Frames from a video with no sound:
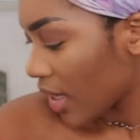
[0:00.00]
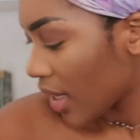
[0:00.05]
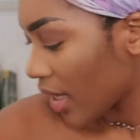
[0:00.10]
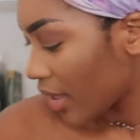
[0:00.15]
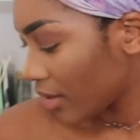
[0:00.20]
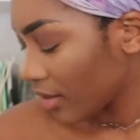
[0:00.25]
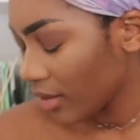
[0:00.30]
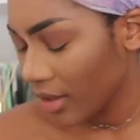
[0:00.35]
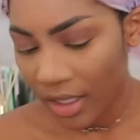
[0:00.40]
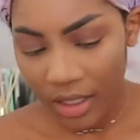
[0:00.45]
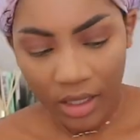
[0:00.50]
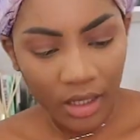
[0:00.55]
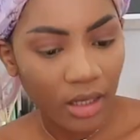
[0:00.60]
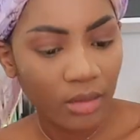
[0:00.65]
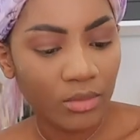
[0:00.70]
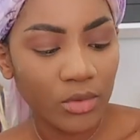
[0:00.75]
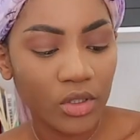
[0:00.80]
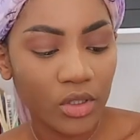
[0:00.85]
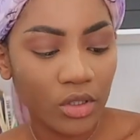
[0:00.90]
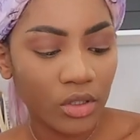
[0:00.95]
I think
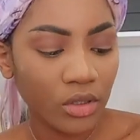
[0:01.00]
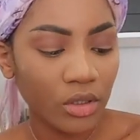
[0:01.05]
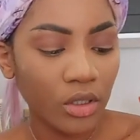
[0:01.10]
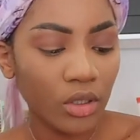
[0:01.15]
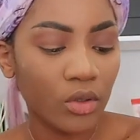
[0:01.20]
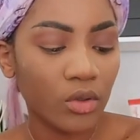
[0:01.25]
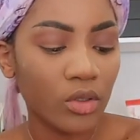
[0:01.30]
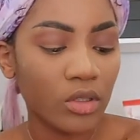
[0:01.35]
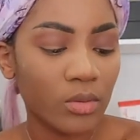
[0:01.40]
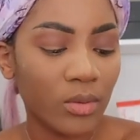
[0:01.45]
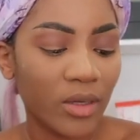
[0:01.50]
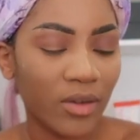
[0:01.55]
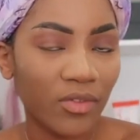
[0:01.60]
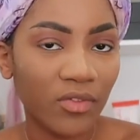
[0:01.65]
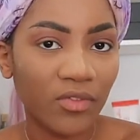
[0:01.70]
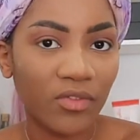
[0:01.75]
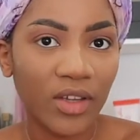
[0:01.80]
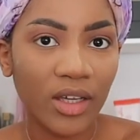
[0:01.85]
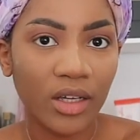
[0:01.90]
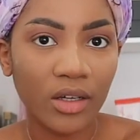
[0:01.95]
I'm just gonna use my
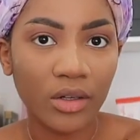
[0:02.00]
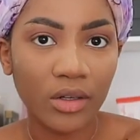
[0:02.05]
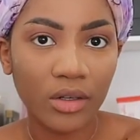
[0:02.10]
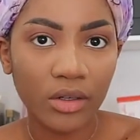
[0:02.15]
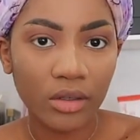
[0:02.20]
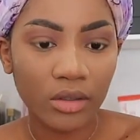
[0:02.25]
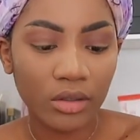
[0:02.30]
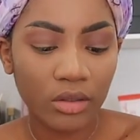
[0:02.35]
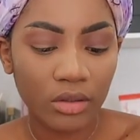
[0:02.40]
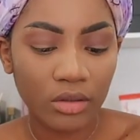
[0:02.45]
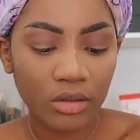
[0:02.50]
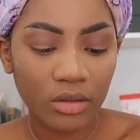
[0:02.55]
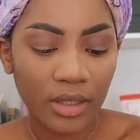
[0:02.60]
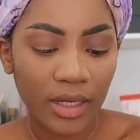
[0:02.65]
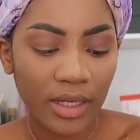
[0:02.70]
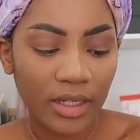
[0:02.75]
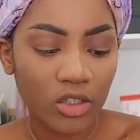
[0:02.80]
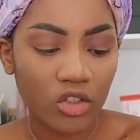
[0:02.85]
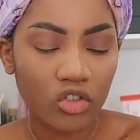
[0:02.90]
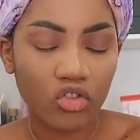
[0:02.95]
finger
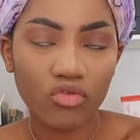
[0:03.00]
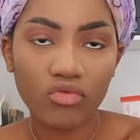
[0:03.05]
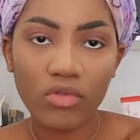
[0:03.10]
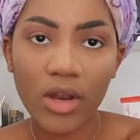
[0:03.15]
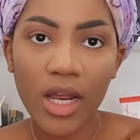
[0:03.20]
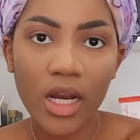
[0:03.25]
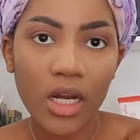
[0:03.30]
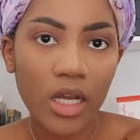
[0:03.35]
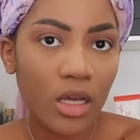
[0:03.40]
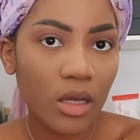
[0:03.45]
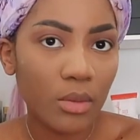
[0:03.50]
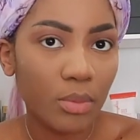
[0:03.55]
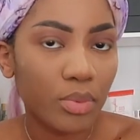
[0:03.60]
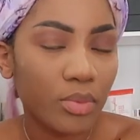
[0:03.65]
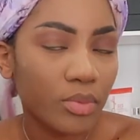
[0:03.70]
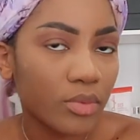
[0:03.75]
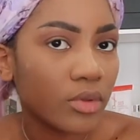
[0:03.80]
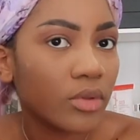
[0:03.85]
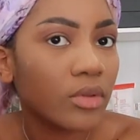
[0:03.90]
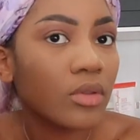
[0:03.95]
like straight up
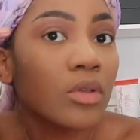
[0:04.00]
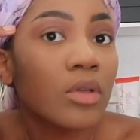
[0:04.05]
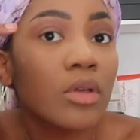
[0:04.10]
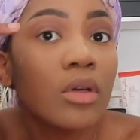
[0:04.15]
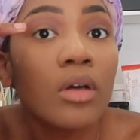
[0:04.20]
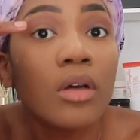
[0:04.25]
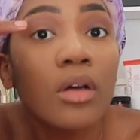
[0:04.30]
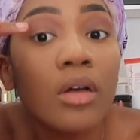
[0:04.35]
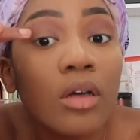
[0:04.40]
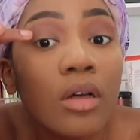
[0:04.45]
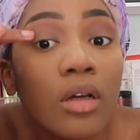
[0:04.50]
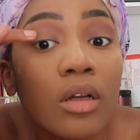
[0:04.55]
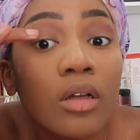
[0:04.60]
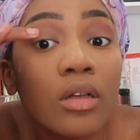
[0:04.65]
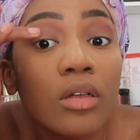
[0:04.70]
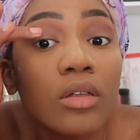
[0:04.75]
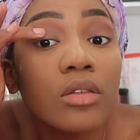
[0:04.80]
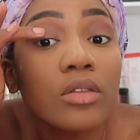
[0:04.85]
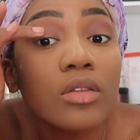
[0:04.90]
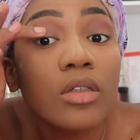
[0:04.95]

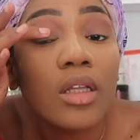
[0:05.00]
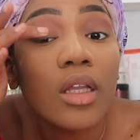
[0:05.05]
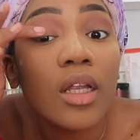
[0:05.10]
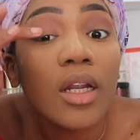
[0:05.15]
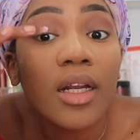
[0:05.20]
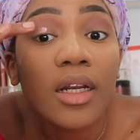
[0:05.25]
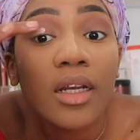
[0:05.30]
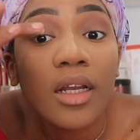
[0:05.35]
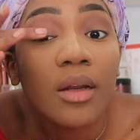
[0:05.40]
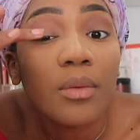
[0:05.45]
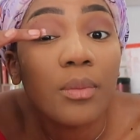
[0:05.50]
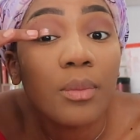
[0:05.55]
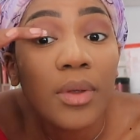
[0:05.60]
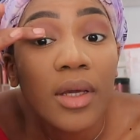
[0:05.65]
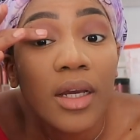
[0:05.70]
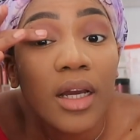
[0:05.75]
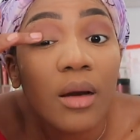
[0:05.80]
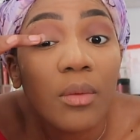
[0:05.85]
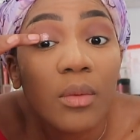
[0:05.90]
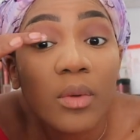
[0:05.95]
so that it can
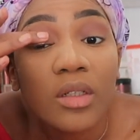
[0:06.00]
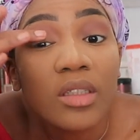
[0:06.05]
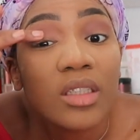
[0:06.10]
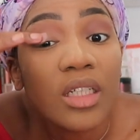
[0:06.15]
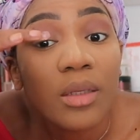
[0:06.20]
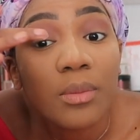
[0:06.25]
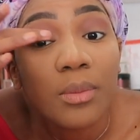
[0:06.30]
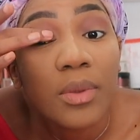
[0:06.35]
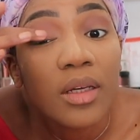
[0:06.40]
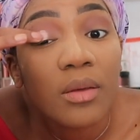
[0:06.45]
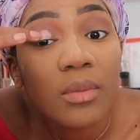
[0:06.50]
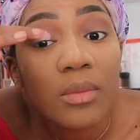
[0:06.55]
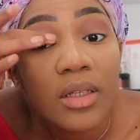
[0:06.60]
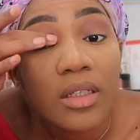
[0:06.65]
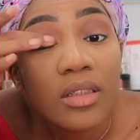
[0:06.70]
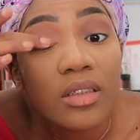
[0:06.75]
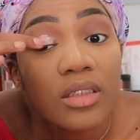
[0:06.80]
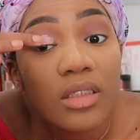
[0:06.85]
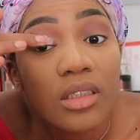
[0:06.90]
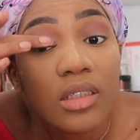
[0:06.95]
pick up all that
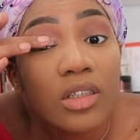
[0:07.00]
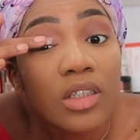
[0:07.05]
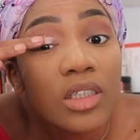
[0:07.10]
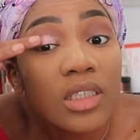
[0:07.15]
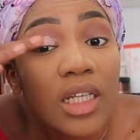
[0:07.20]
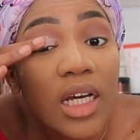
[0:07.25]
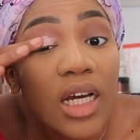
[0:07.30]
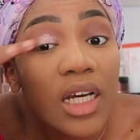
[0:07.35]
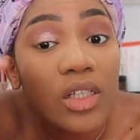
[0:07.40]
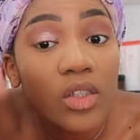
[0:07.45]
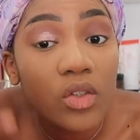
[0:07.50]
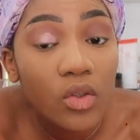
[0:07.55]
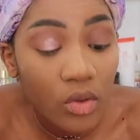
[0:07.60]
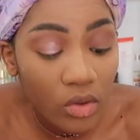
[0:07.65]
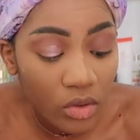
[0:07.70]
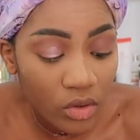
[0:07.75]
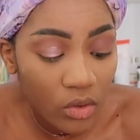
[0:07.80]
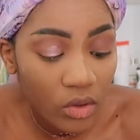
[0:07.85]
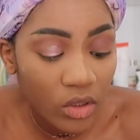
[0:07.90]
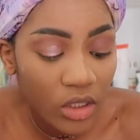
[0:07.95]
pigment, because I saw
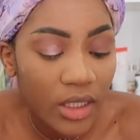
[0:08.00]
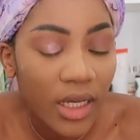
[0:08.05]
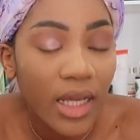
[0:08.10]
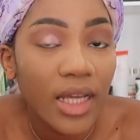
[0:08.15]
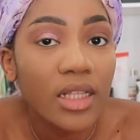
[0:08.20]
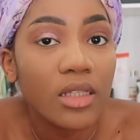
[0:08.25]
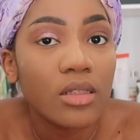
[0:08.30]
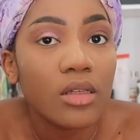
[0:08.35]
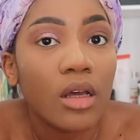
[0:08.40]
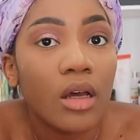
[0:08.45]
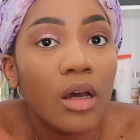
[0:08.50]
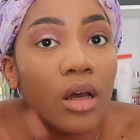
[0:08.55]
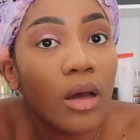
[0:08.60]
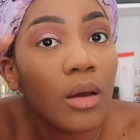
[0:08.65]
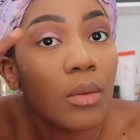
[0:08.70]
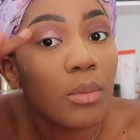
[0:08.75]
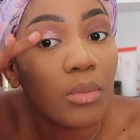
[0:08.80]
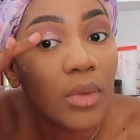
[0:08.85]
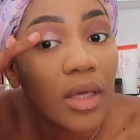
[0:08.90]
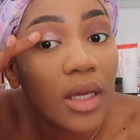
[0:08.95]
Doja Cat's
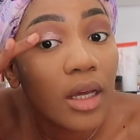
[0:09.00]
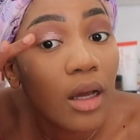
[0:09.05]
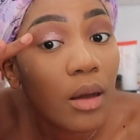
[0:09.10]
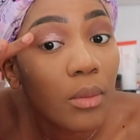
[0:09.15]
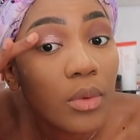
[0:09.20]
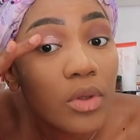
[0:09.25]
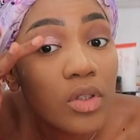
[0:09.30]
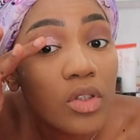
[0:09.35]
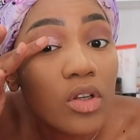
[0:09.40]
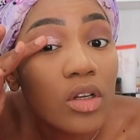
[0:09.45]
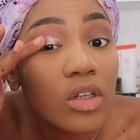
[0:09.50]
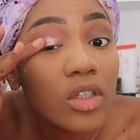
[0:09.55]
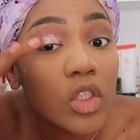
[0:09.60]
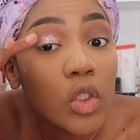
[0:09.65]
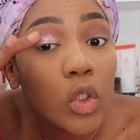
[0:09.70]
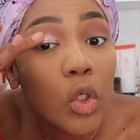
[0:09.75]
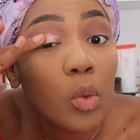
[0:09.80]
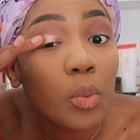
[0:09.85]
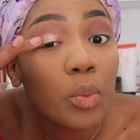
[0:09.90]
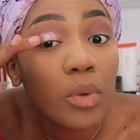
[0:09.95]
makeup is not
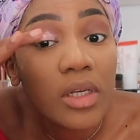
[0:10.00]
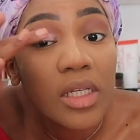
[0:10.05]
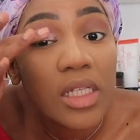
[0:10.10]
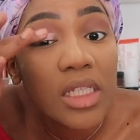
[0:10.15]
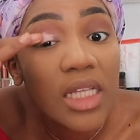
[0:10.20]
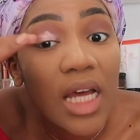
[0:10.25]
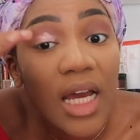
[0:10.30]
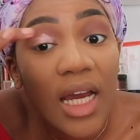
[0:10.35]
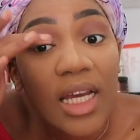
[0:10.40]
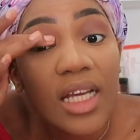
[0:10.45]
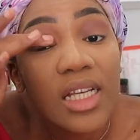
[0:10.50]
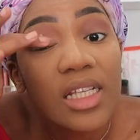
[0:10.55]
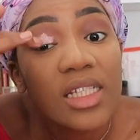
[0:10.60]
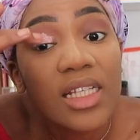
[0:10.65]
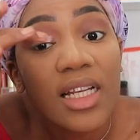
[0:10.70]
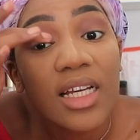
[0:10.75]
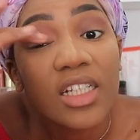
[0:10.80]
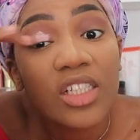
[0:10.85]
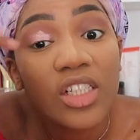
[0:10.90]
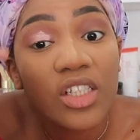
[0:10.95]
so precise,
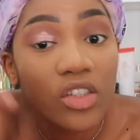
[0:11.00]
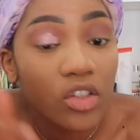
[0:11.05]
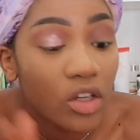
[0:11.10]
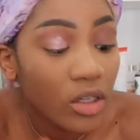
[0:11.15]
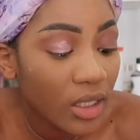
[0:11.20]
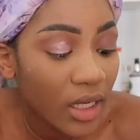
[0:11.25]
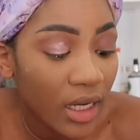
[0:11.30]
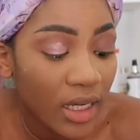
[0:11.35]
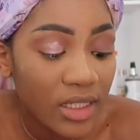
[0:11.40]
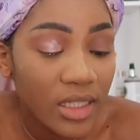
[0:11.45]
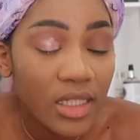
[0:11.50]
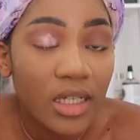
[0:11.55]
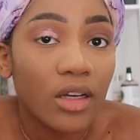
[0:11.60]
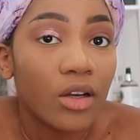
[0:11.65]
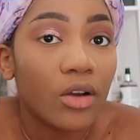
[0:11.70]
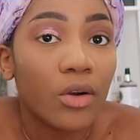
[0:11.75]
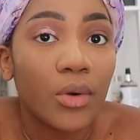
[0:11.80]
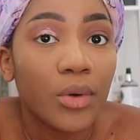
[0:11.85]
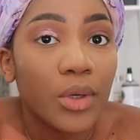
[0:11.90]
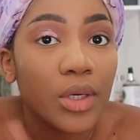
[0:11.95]
like she's not cutting
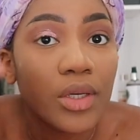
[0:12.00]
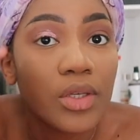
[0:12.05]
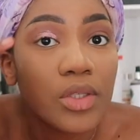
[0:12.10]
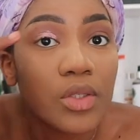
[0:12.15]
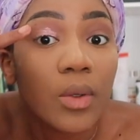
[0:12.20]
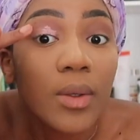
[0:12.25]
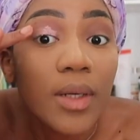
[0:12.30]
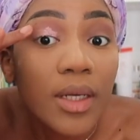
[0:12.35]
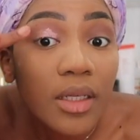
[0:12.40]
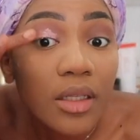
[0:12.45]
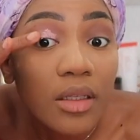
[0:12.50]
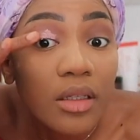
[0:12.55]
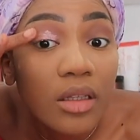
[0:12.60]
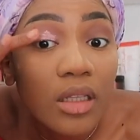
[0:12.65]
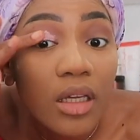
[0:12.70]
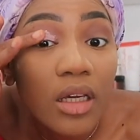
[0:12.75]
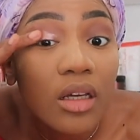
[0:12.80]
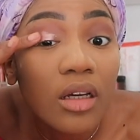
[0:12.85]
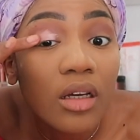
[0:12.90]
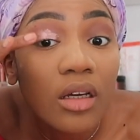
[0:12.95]
a crease or
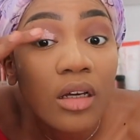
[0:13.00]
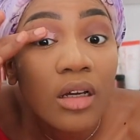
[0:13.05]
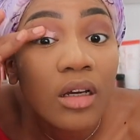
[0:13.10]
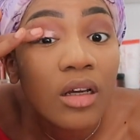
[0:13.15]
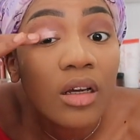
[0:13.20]
anything.